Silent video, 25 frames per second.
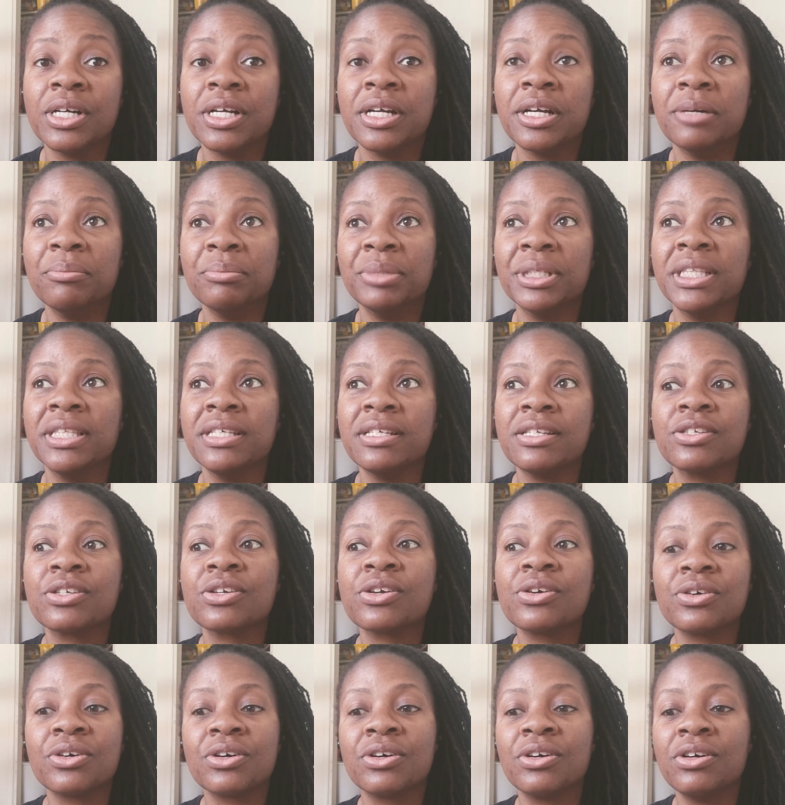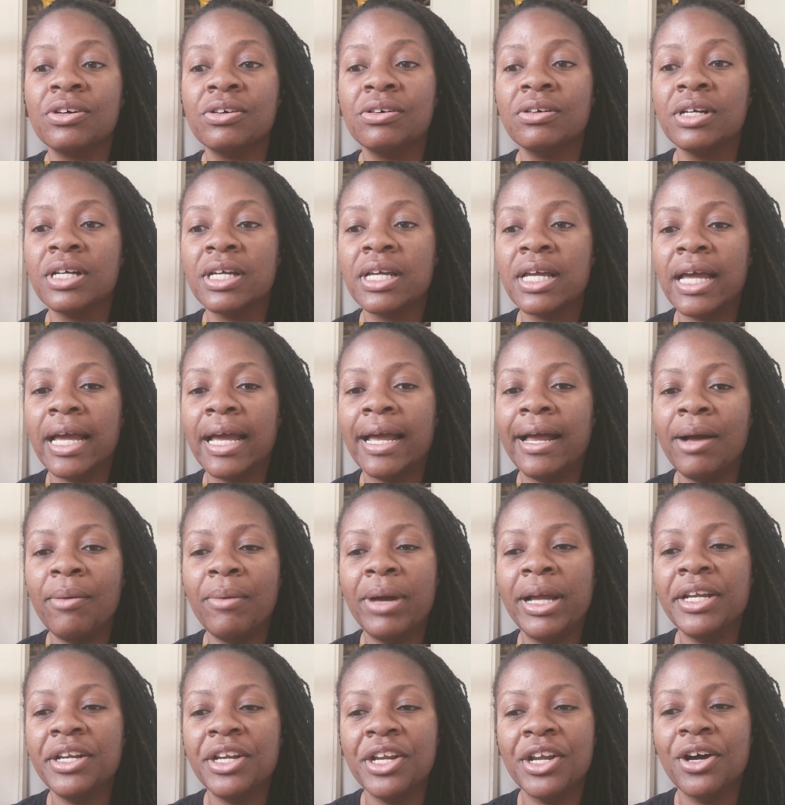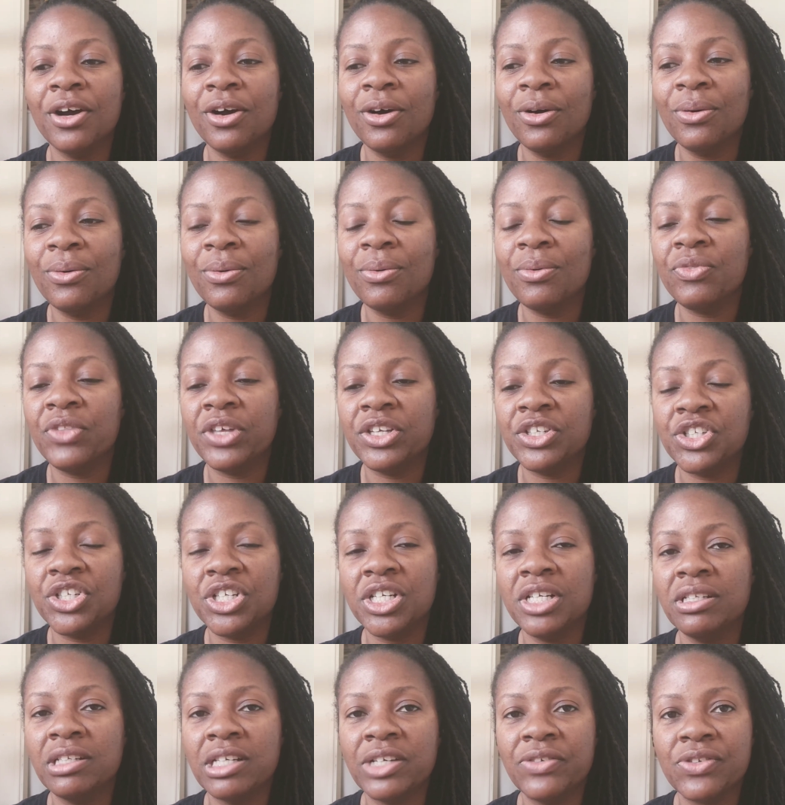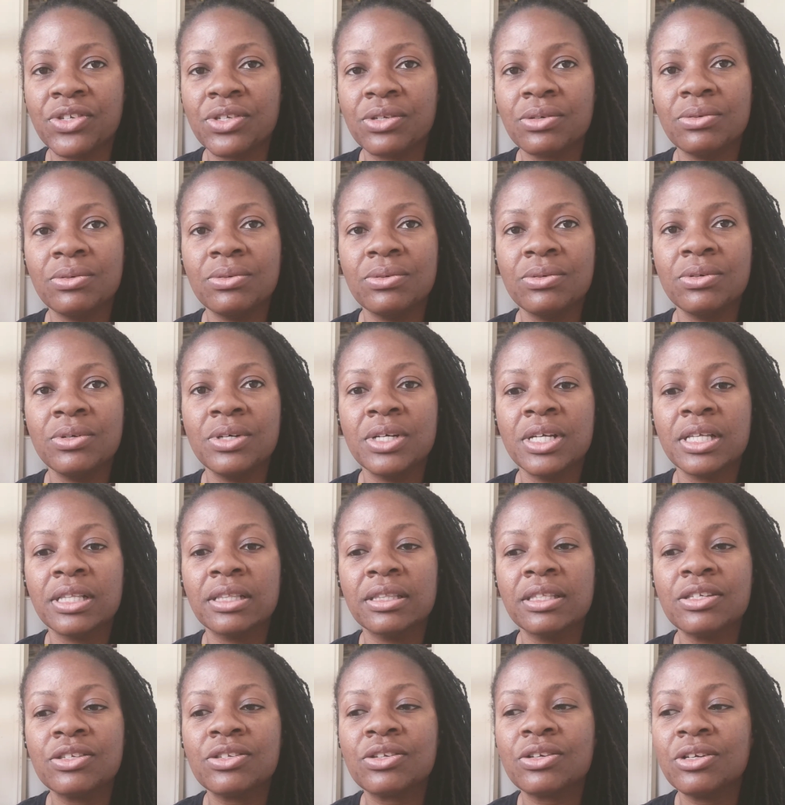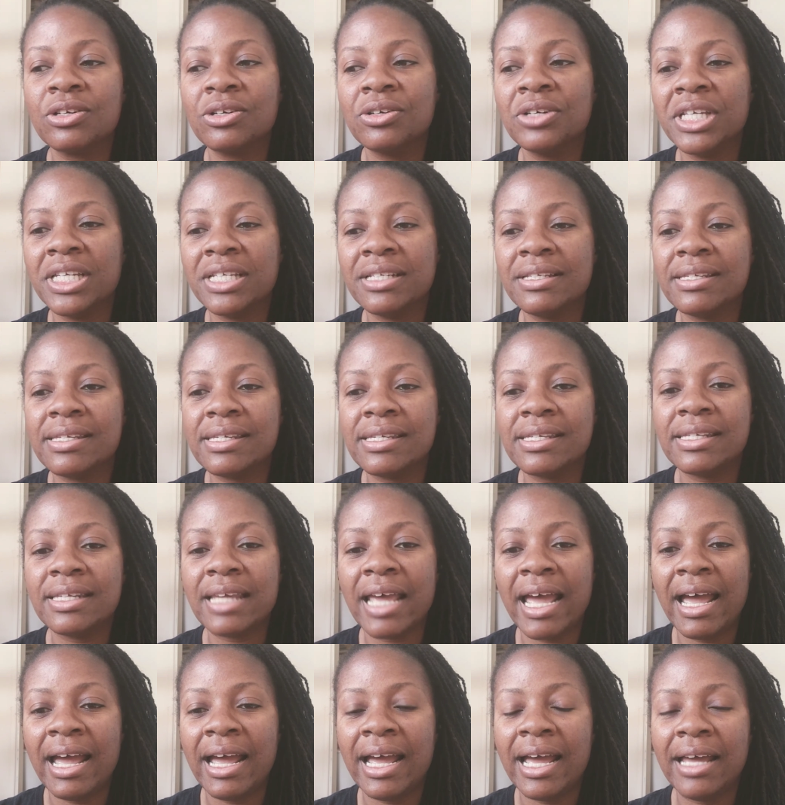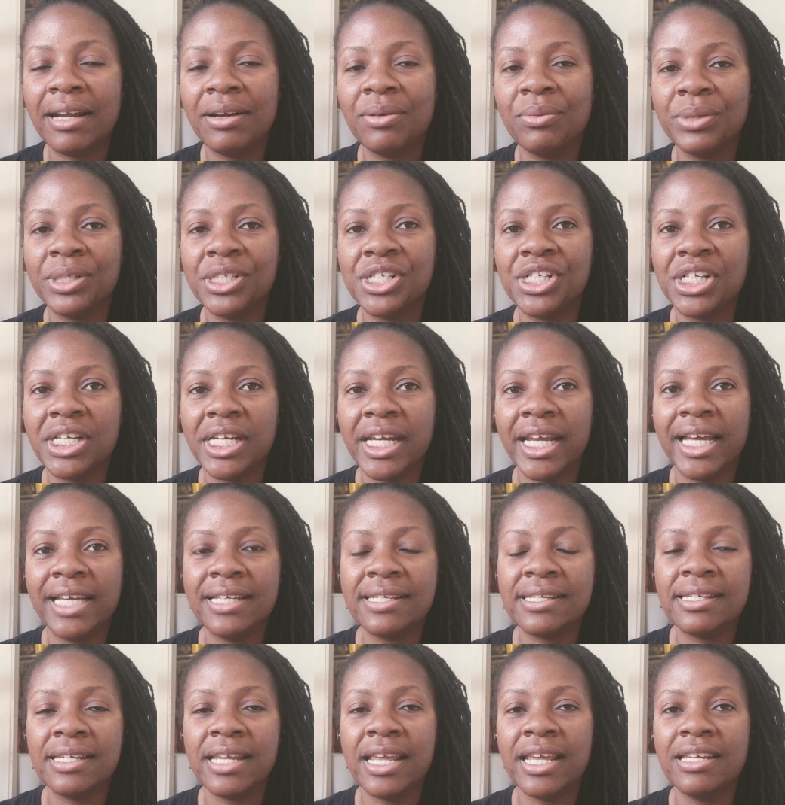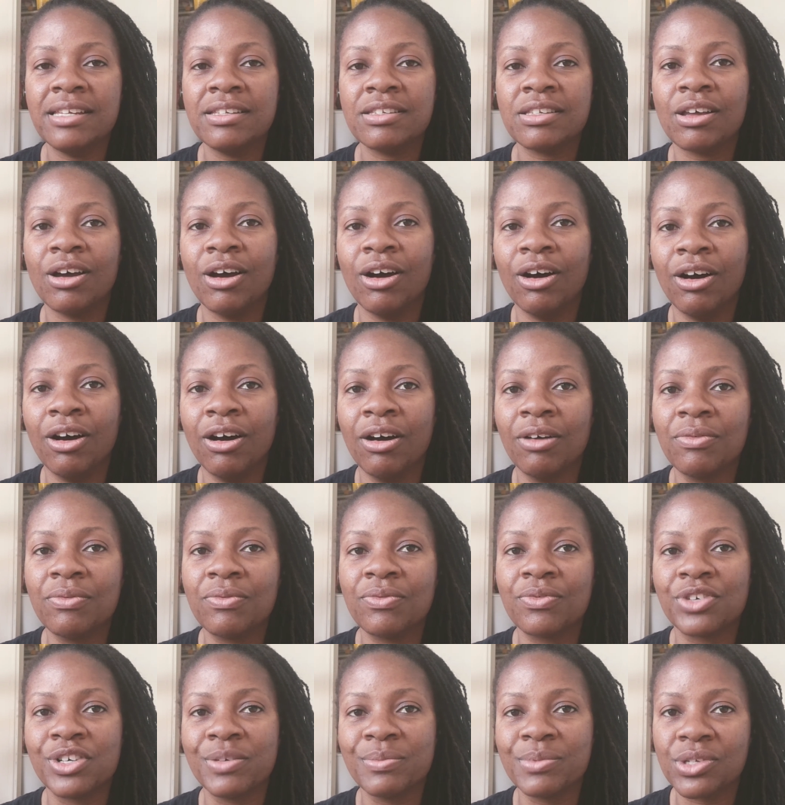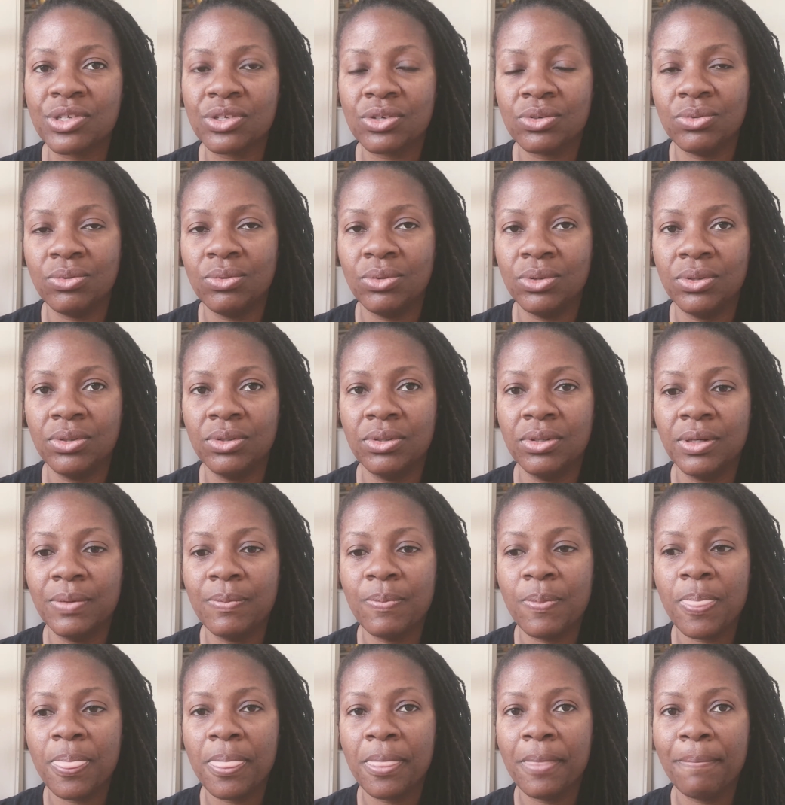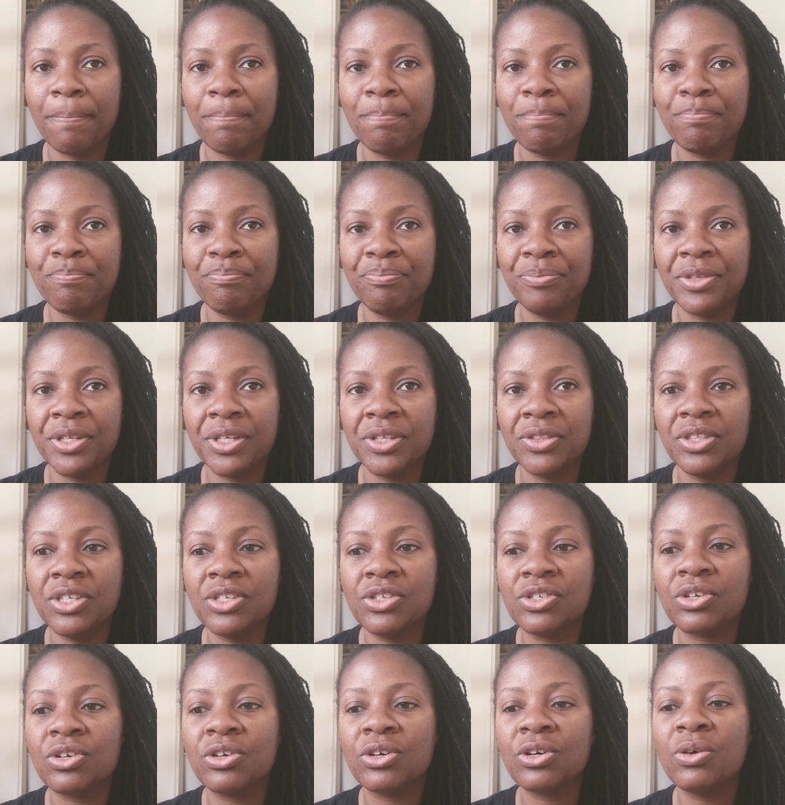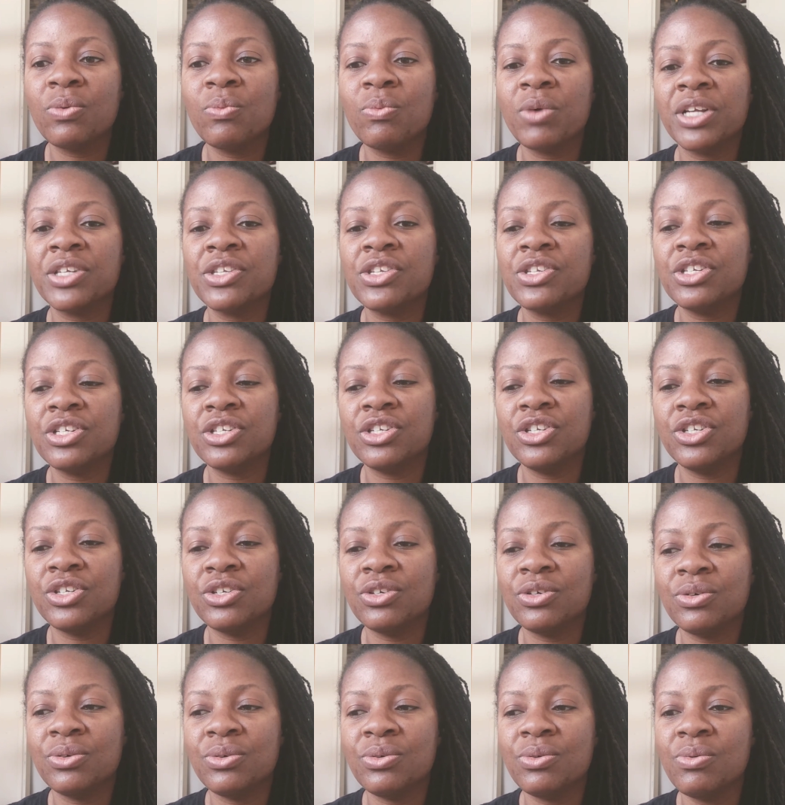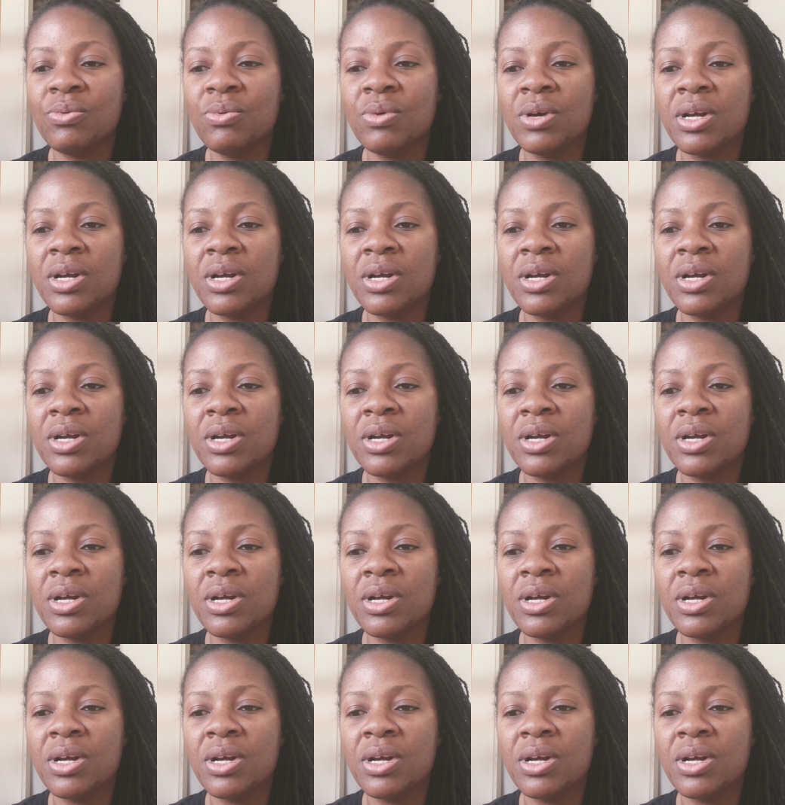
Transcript: but this girl, how I know that she loves school, this girl gets sad when she has days off from school. This girl wants to do,